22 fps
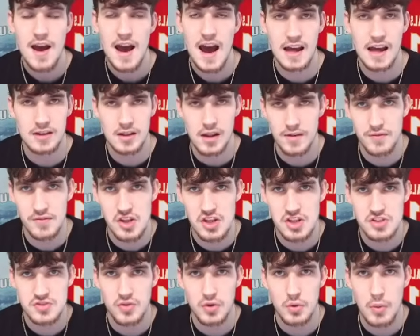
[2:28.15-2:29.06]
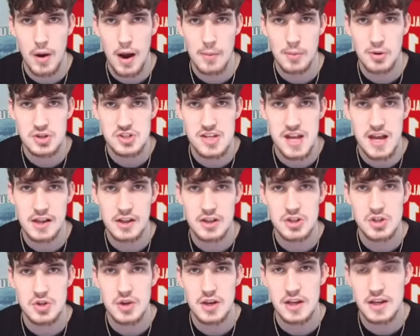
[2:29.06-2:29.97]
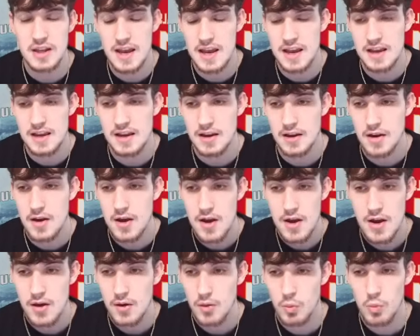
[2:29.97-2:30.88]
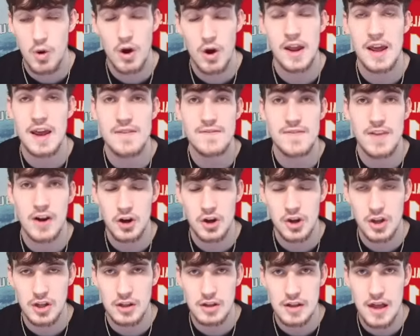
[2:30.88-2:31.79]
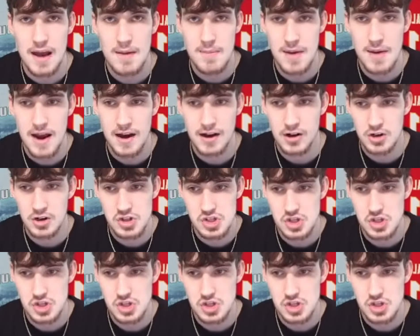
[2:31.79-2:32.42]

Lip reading: I love this for Robert Saleh. You get a very good linebacker.